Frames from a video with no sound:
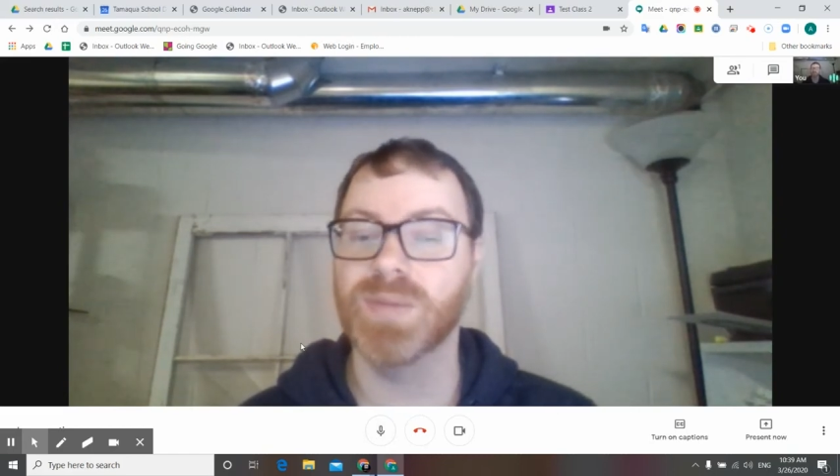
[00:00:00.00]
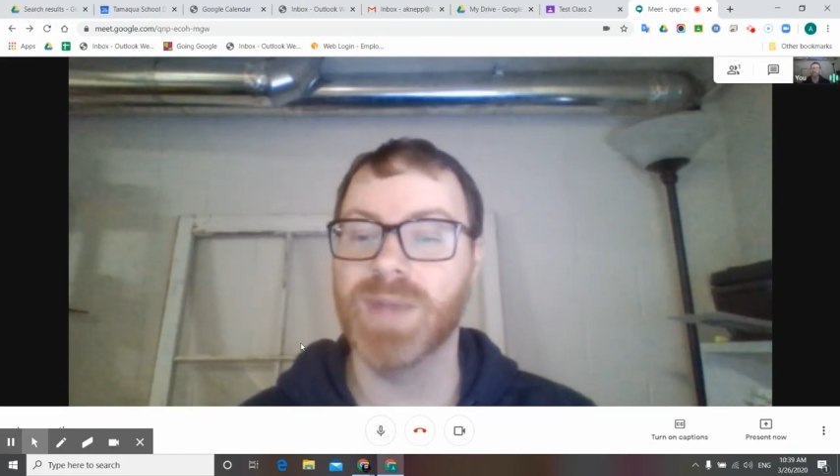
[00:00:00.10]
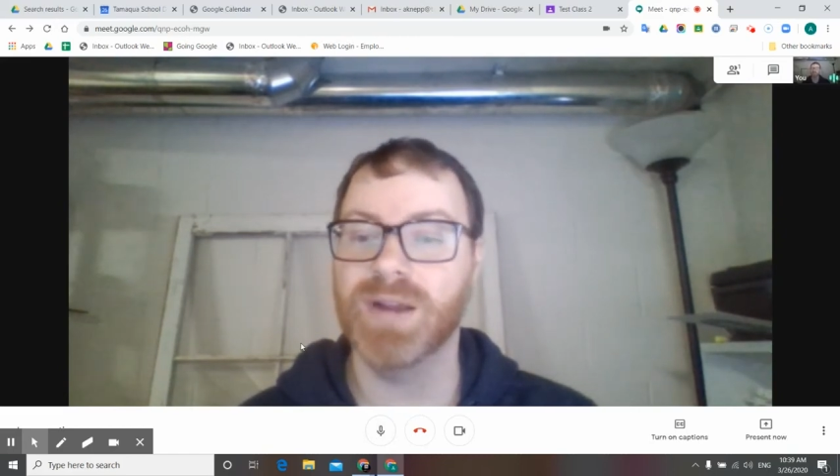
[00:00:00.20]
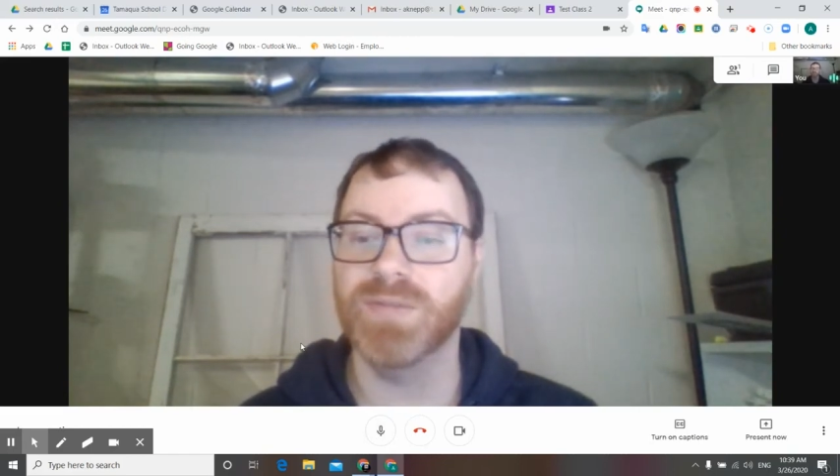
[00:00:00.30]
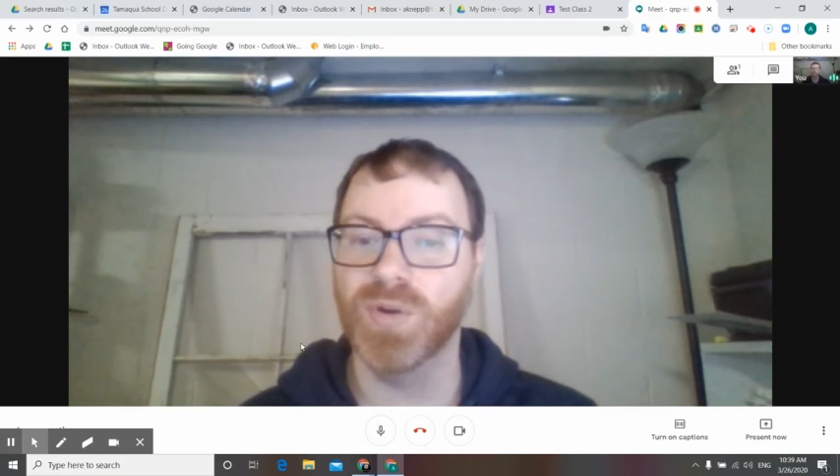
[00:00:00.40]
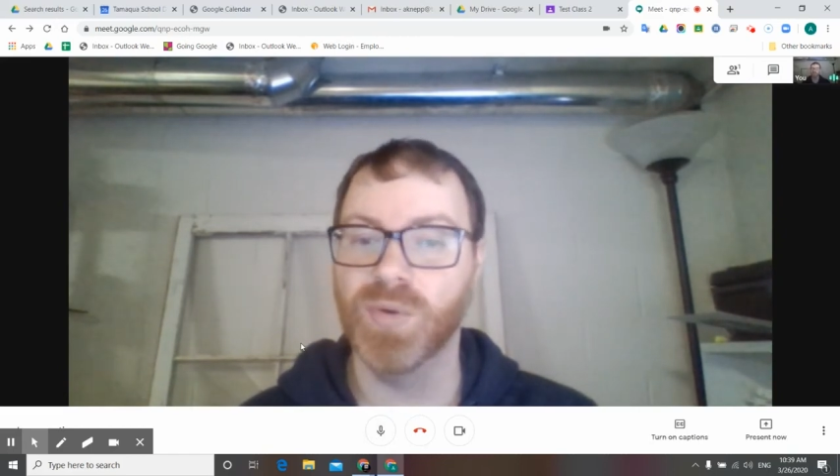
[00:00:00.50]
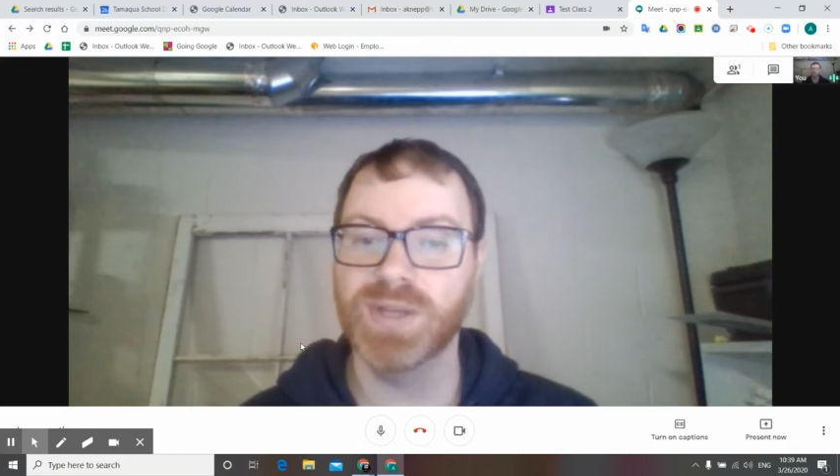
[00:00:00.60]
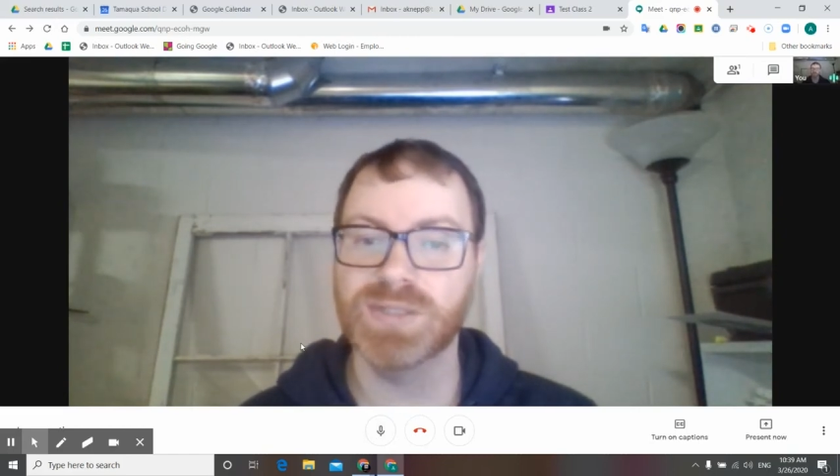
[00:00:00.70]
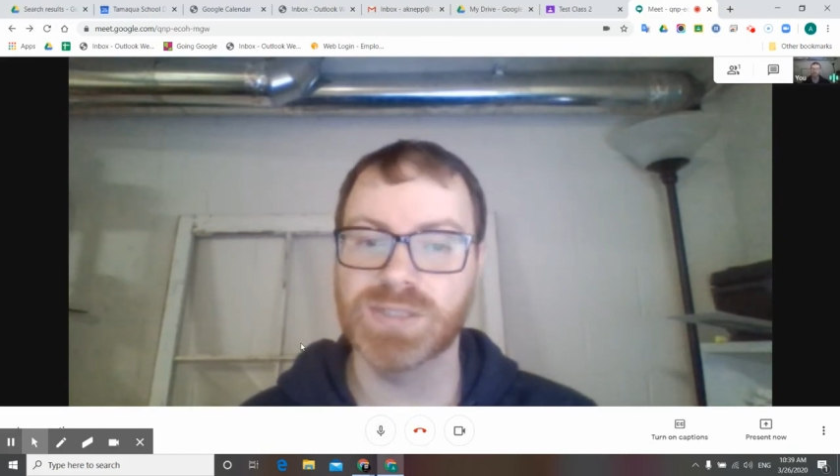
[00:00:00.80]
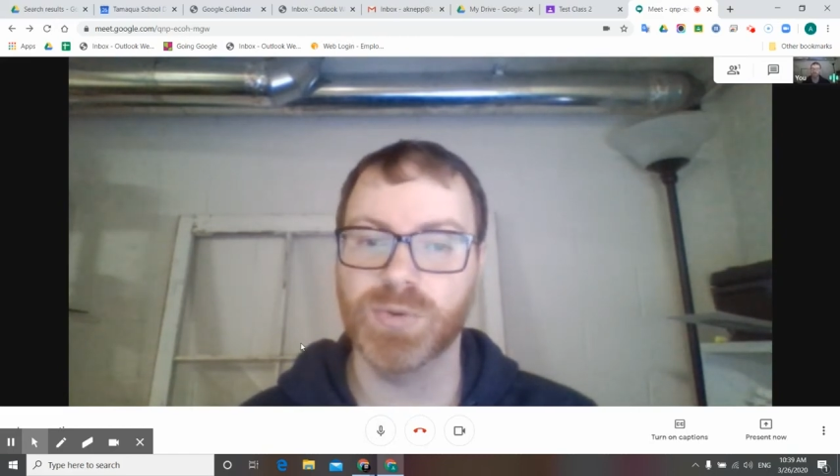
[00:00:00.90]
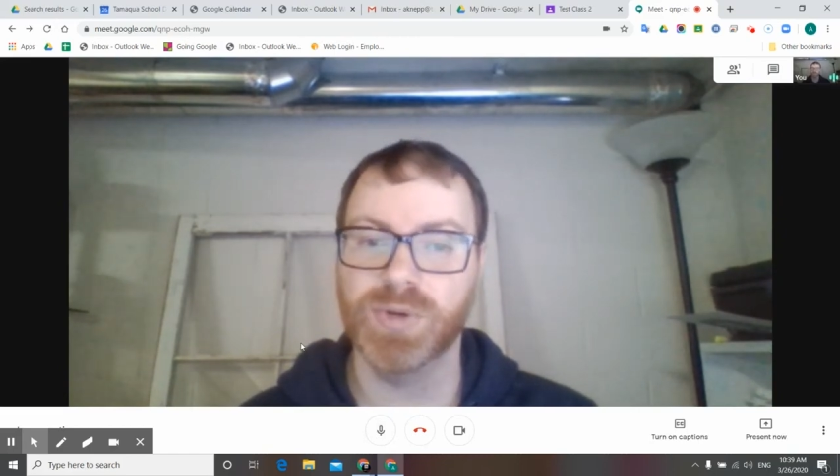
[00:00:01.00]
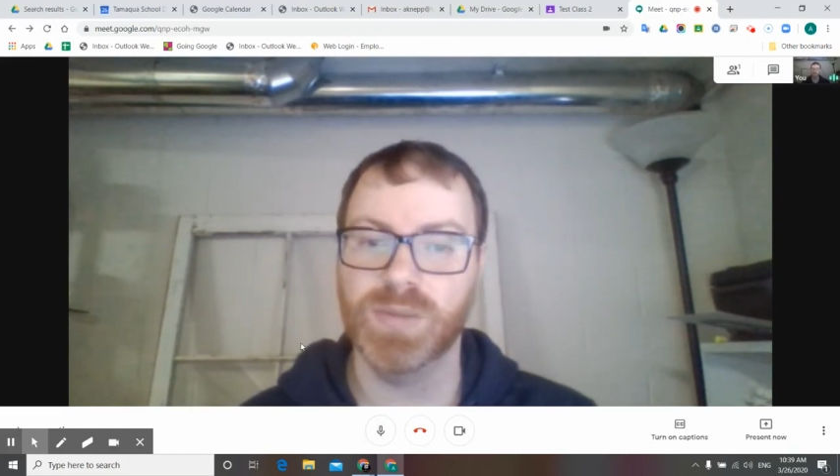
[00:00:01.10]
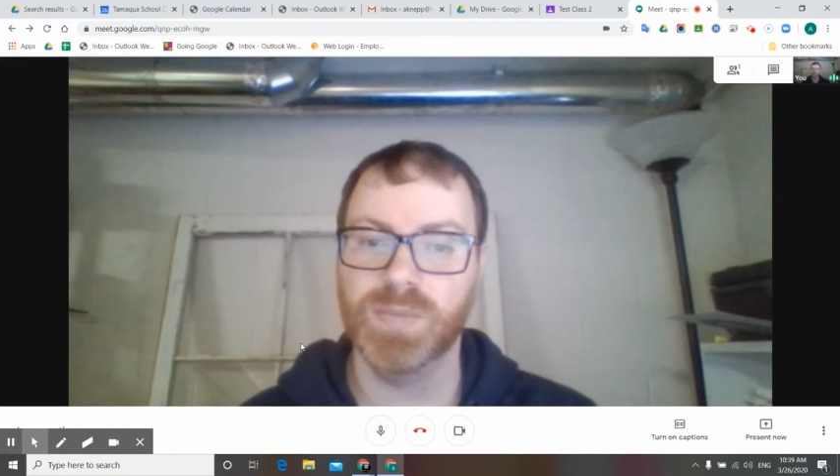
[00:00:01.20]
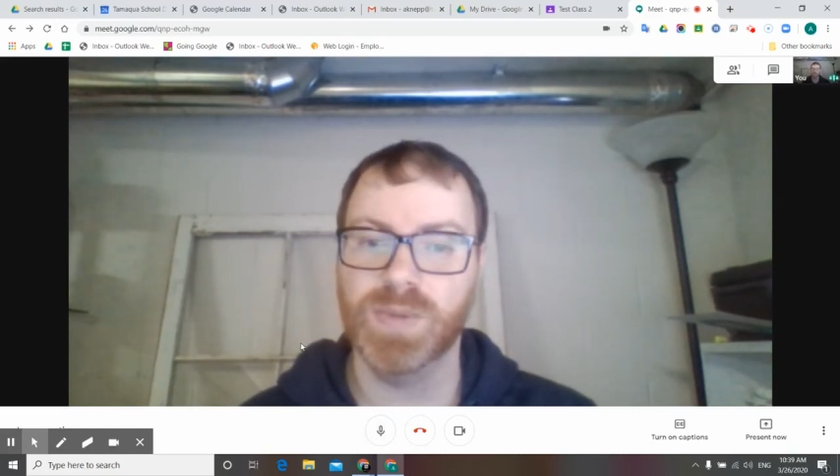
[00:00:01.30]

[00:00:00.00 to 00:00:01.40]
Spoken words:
amount of noise is going to